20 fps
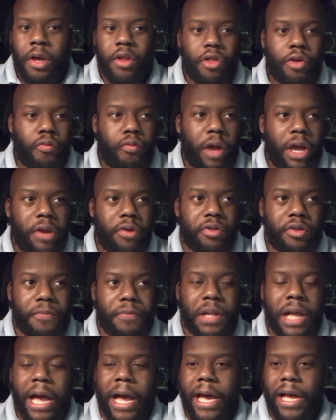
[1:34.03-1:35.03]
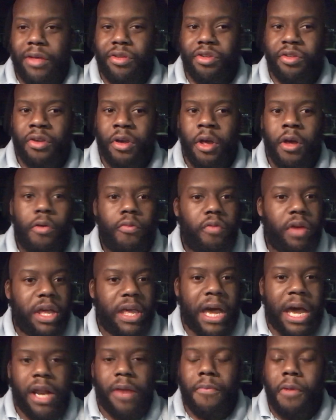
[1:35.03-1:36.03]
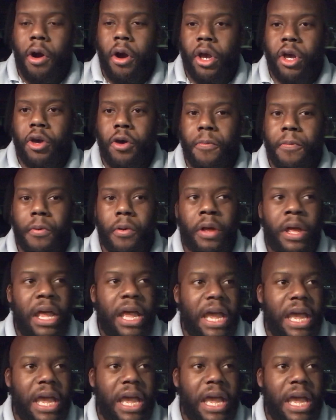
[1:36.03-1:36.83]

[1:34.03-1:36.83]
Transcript: The Raiders obliged. We got Amari Cooper,